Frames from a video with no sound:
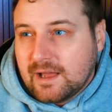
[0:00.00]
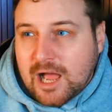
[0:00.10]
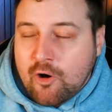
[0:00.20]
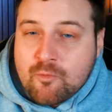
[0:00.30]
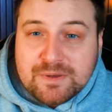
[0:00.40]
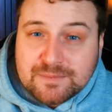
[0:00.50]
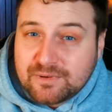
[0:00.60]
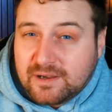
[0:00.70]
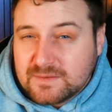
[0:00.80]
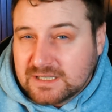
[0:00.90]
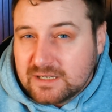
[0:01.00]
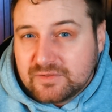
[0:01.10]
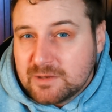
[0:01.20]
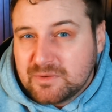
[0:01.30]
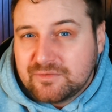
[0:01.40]
I won't be surprised if it's
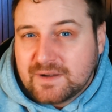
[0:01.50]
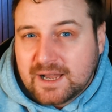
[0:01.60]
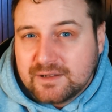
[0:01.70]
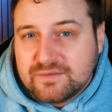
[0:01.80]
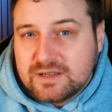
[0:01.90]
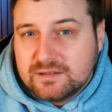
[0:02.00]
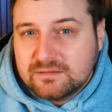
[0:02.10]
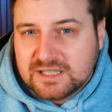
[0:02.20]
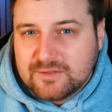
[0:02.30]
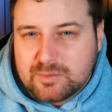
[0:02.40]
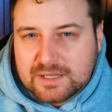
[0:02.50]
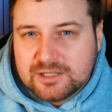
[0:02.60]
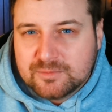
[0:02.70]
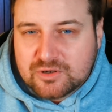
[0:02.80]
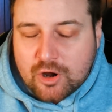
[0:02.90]
anything above 5 that Liverpool
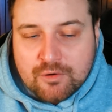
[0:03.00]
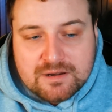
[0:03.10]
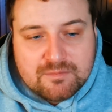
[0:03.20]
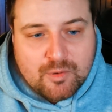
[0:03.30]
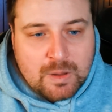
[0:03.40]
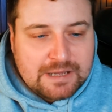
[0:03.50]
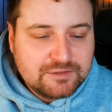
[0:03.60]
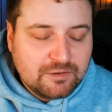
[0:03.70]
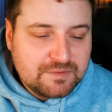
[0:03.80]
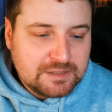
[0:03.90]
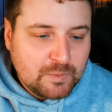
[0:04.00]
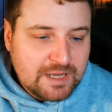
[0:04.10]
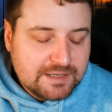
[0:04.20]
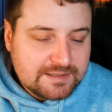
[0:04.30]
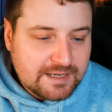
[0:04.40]
end up scoring, but we'll have to obviously
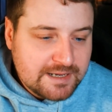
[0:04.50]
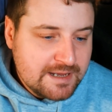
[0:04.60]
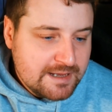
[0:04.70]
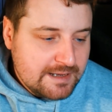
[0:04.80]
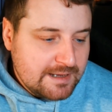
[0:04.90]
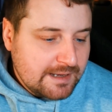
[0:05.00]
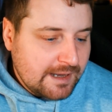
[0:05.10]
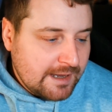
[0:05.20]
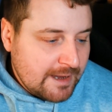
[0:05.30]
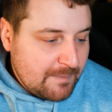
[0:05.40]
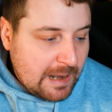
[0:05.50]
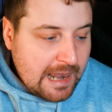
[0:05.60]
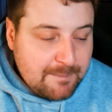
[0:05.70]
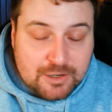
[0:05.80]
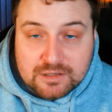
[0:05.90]
wait and see.
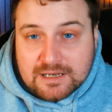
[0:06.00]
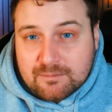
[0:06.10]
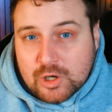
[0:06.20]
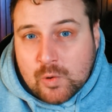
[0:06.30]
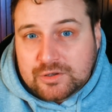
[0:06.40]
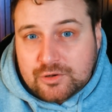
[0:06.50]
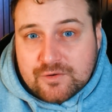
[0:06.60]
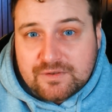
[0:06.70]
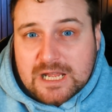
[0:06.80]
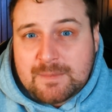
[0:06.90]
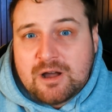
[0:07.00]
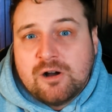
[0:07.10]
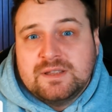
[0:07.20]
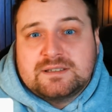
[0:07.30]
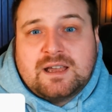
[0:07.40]
Let me know down below what you think about
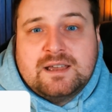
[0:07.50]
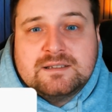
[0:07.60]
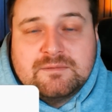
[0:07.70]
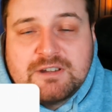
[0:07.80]
all this, guys,